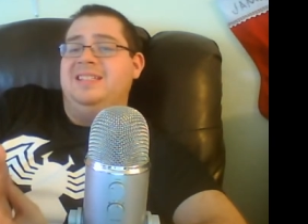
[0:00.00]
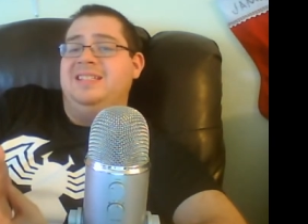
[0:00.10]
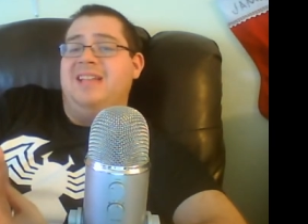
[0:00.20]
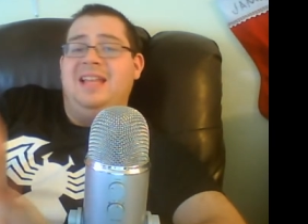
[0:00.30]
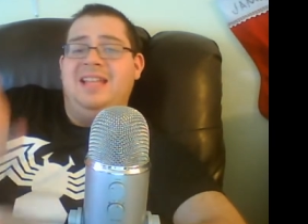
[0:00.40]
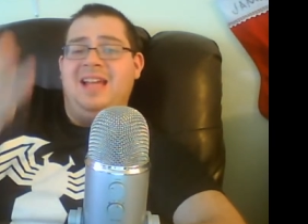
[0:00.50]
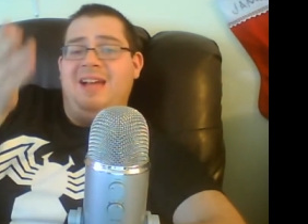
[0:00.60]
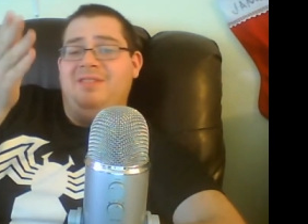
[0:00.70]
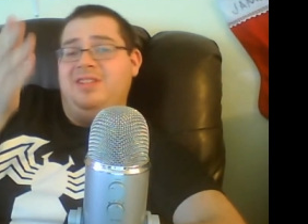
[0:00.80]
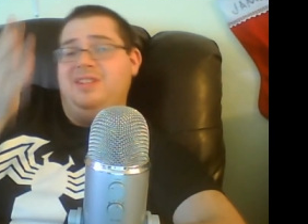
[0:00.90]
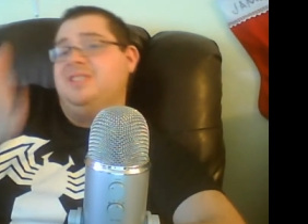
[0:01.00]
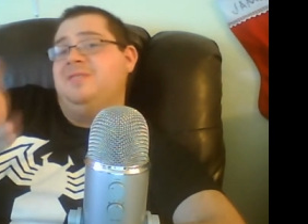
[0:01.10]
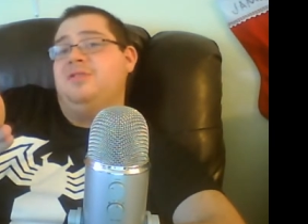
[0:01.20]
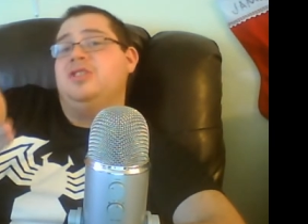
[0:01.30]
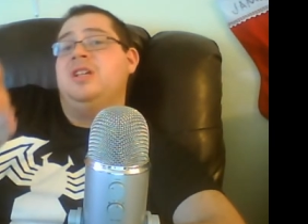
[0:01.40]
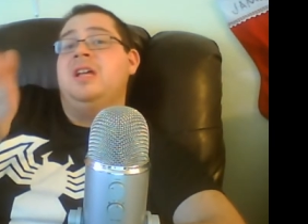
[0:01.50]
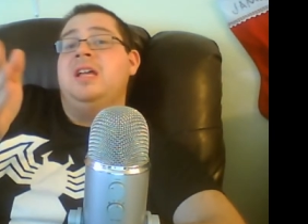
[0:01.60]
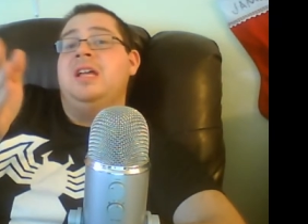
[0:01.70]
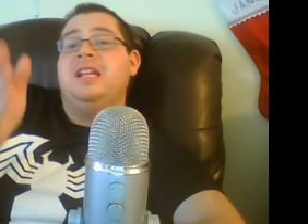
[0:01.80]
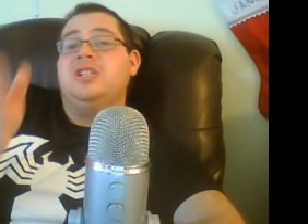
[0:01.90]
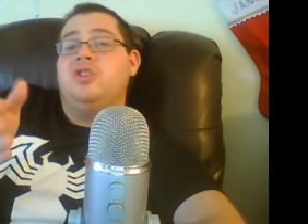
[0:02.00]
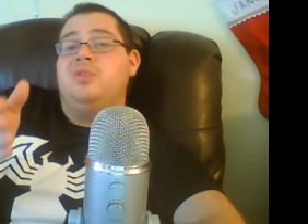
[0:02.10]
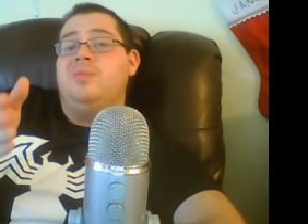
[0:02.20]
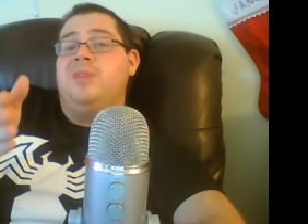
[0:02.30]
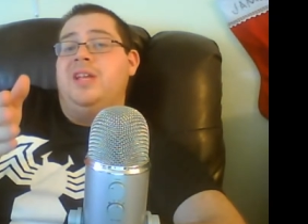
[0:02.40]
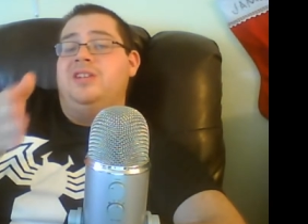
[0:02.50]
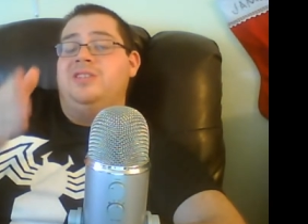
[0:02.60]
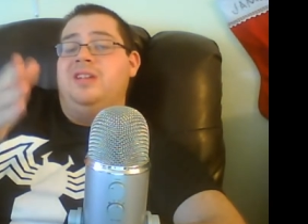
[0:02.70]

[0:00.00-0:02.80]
since I think I released the first Exterminators.